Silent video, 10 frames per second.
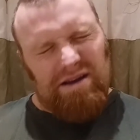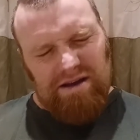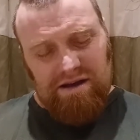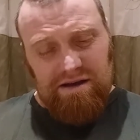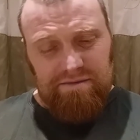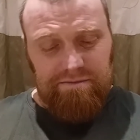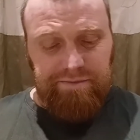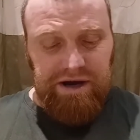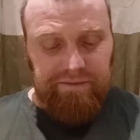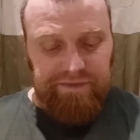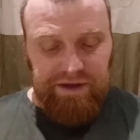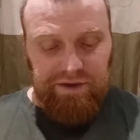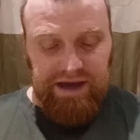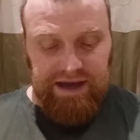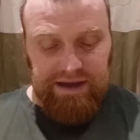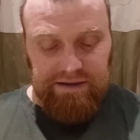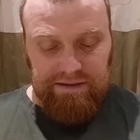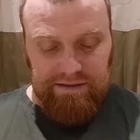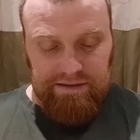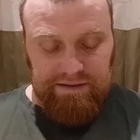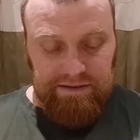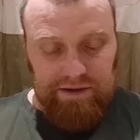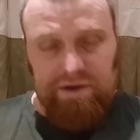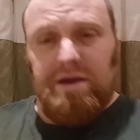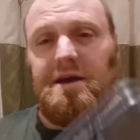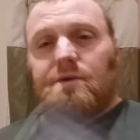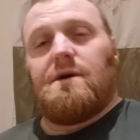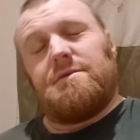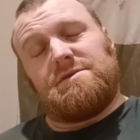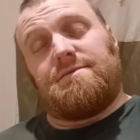but you can get away with some